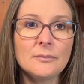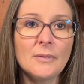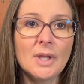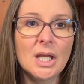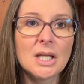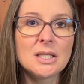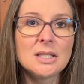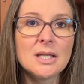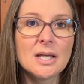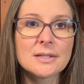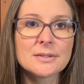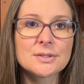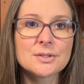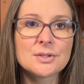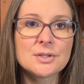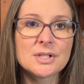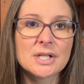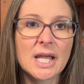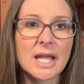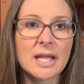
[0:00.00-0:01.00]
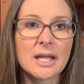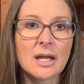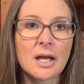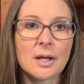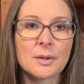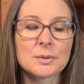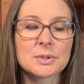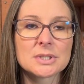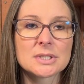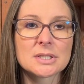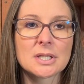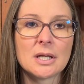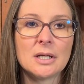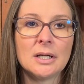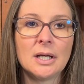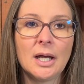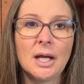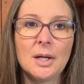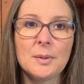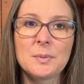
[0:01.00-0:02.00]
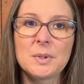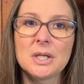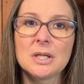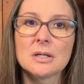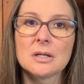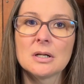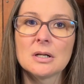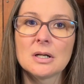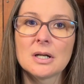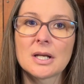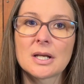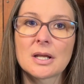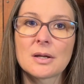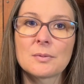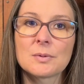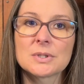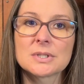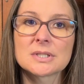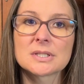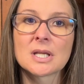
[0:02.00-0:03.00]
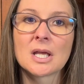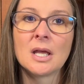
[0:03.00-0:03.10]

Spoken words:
yesterday I was up here and I was